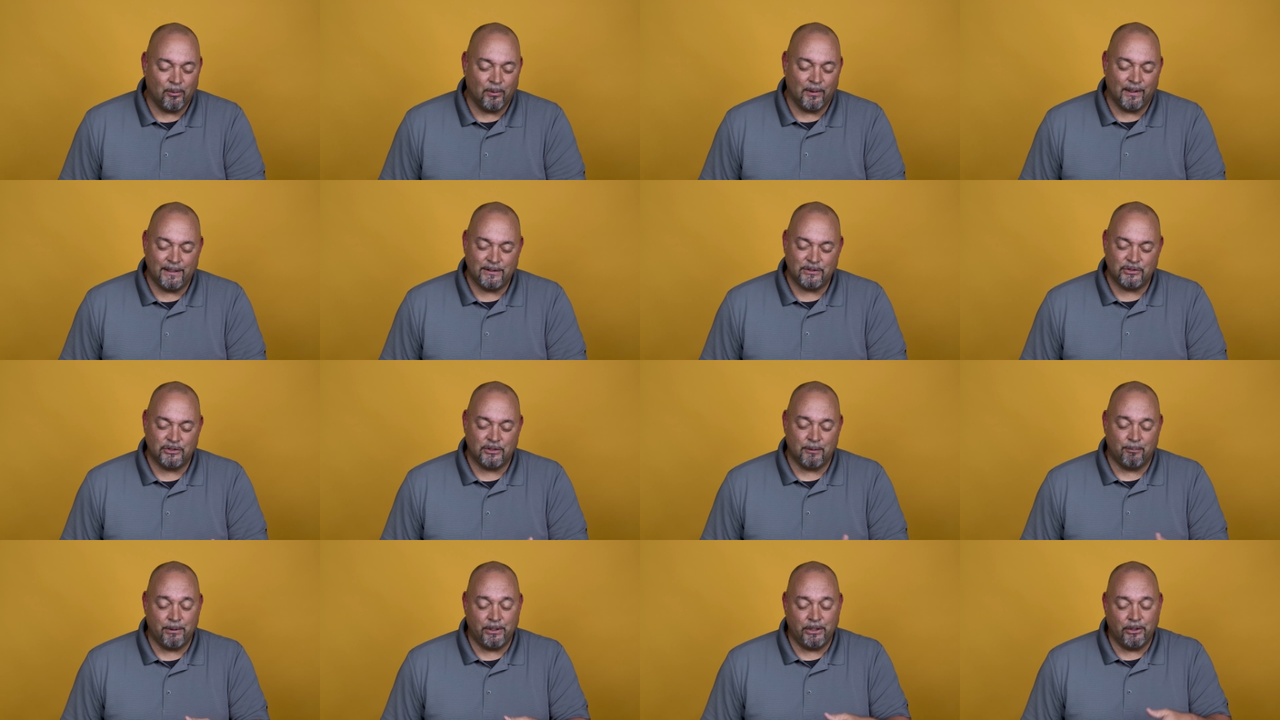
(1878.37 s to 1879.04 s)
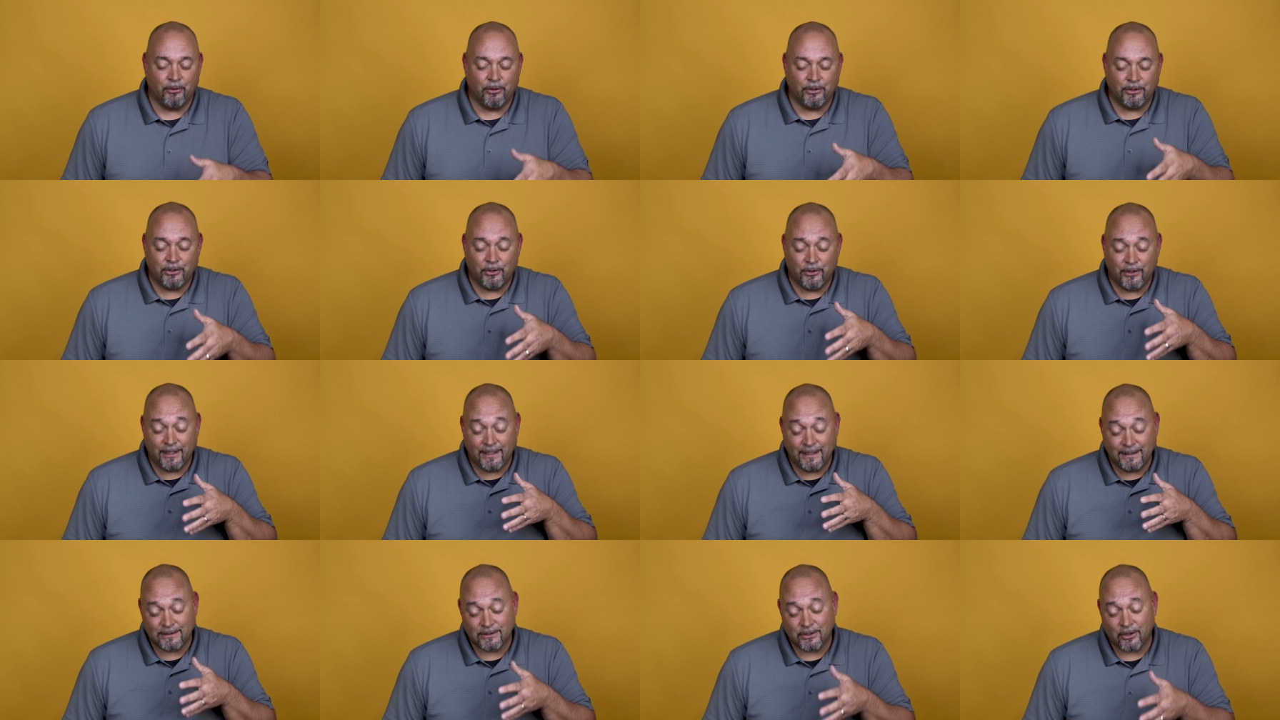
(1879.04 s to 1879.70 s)
relationship and your
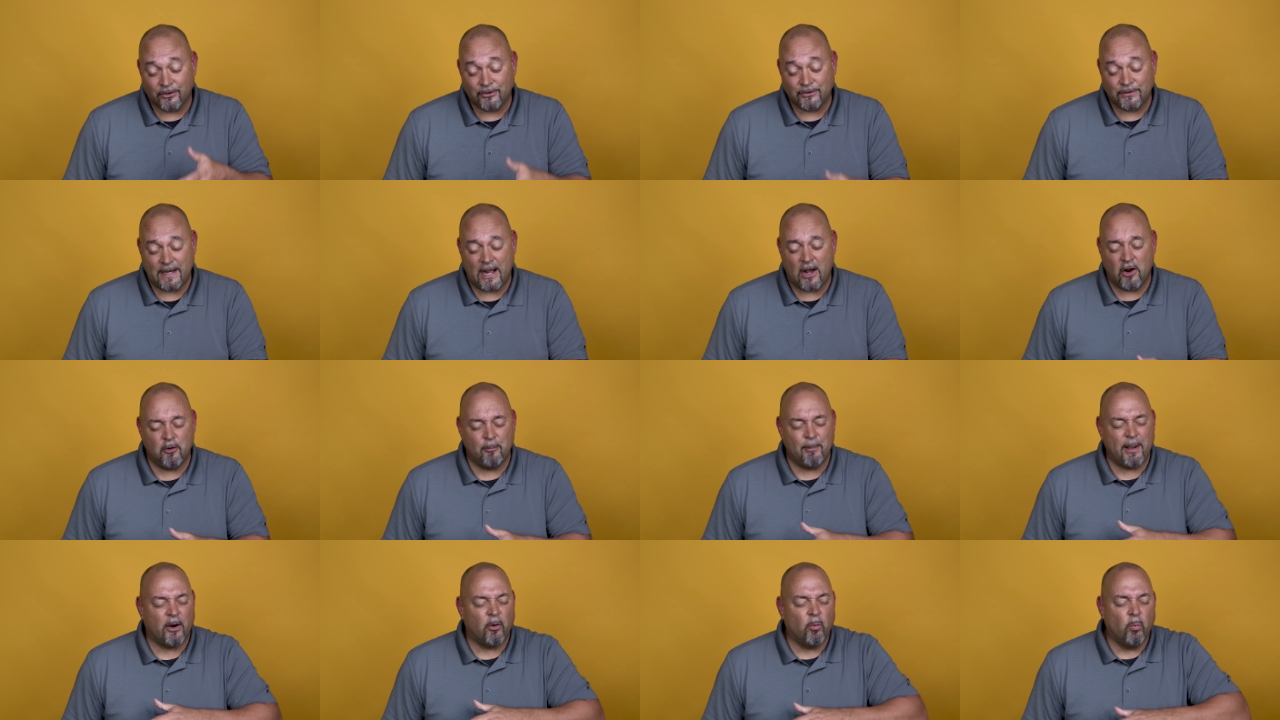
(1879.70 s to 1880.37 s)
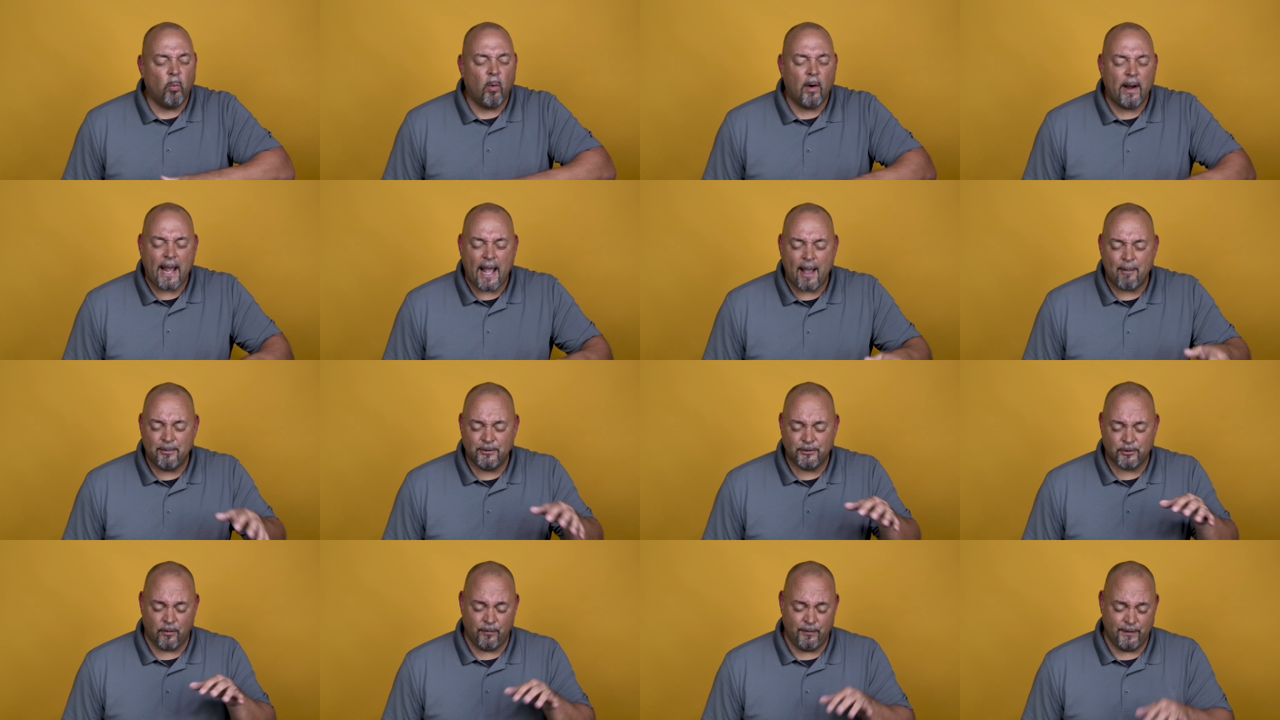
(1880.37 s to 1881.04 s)
eternity starts now, no matter what
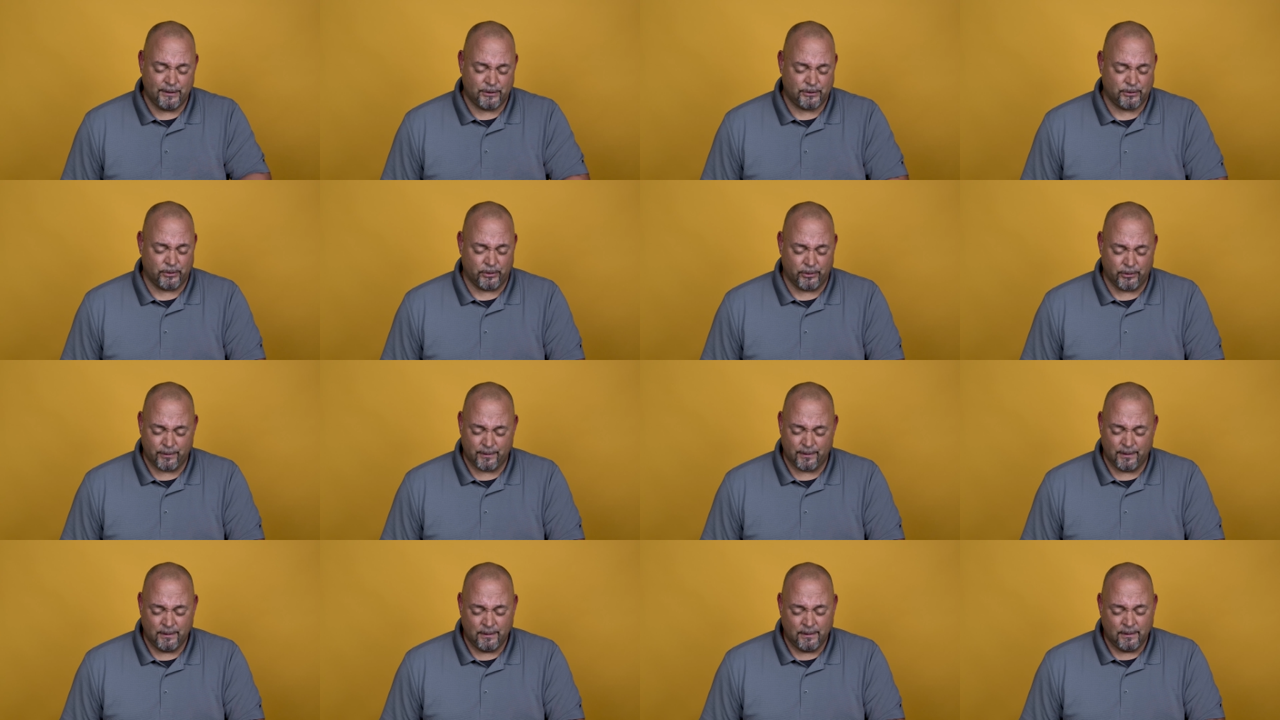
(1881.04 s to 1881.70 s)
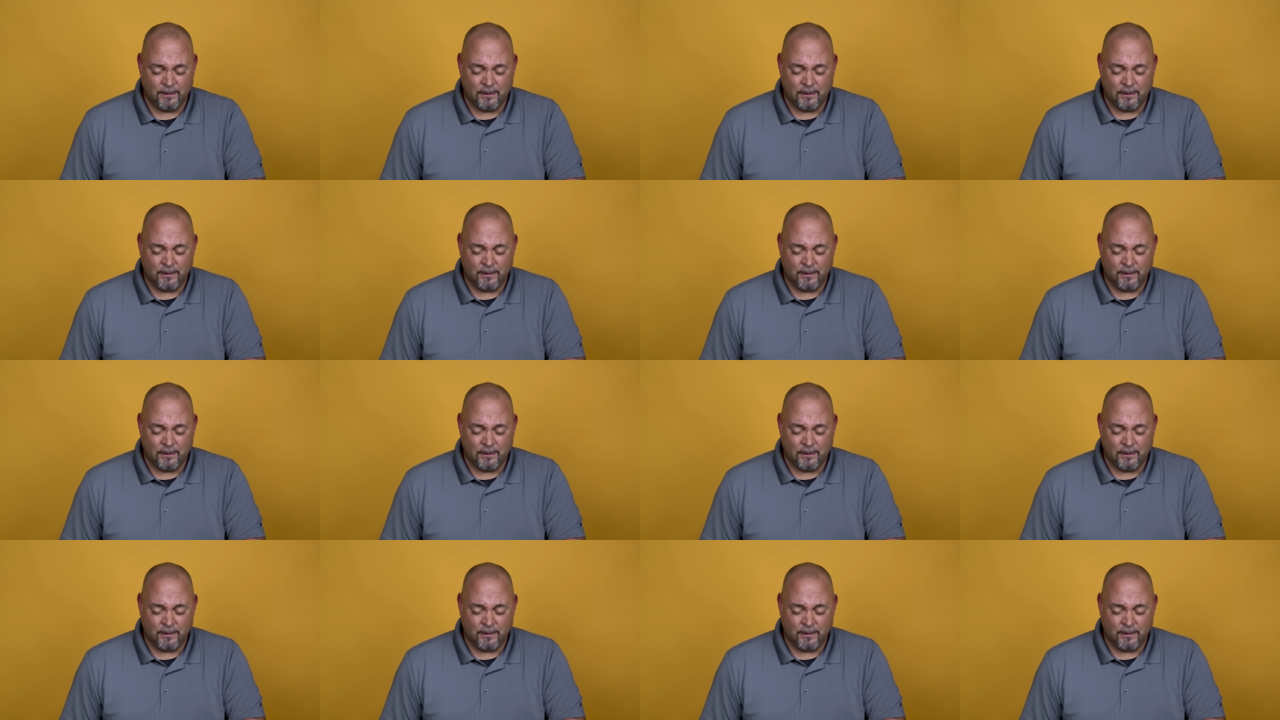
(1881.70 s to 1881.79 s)
happens on this earth,